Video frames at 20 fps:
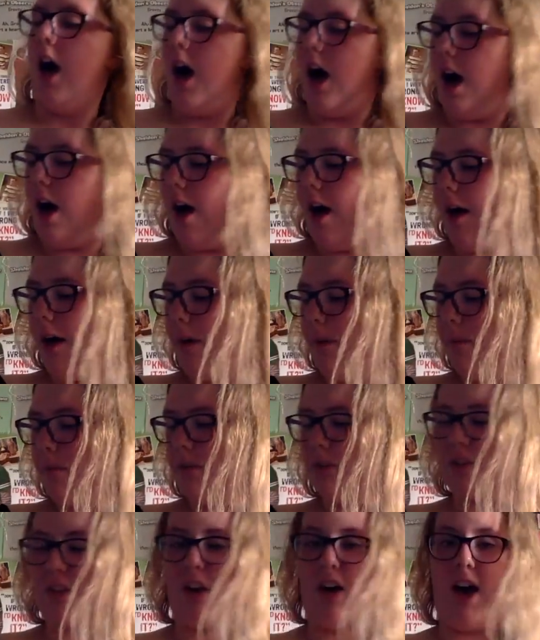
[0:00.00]

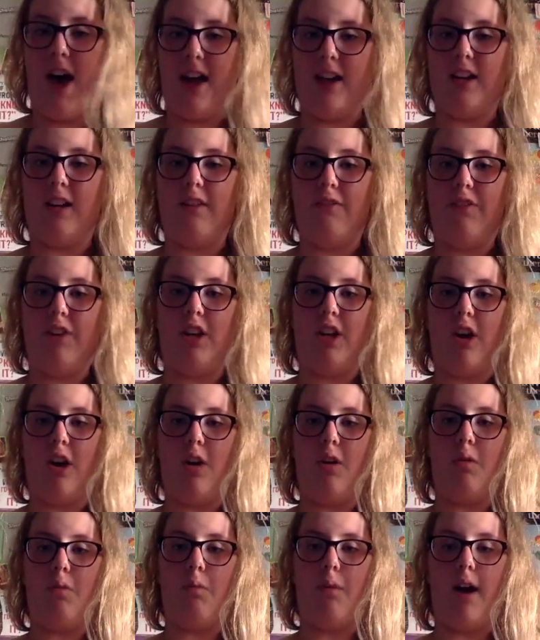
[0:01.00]
So I did a
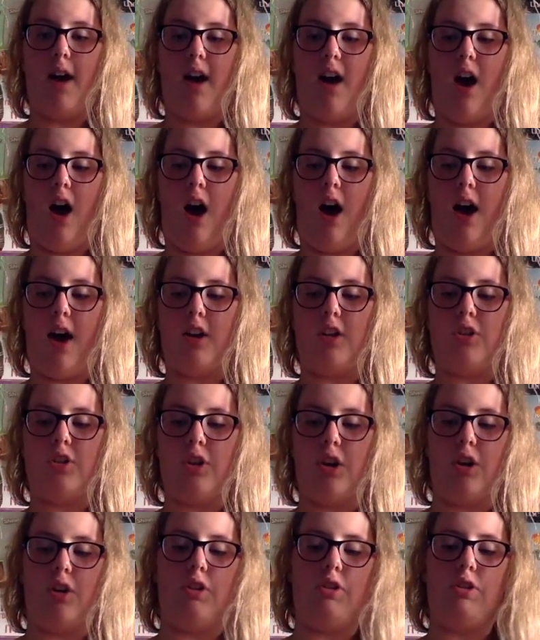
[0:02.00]
video where I
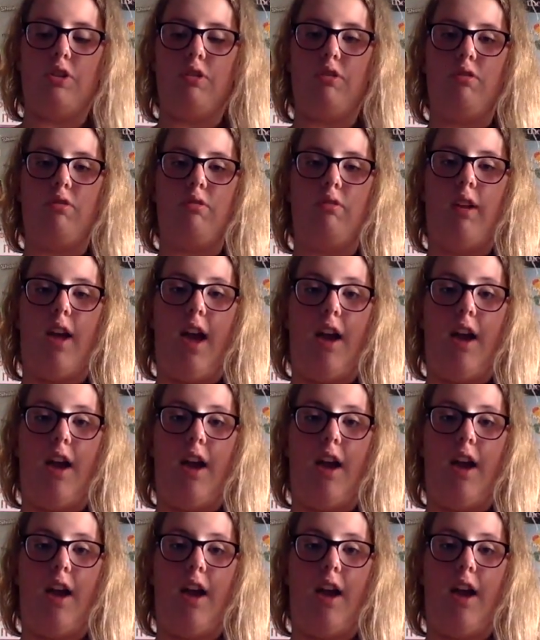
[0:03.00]
showed you